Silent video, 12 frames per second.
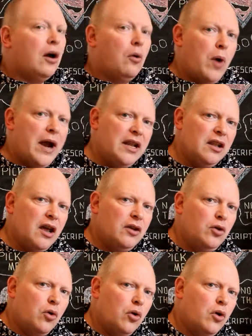When
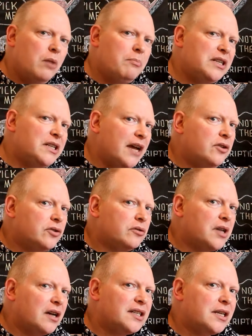your potential
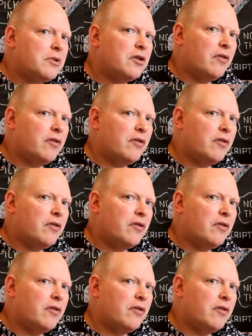customer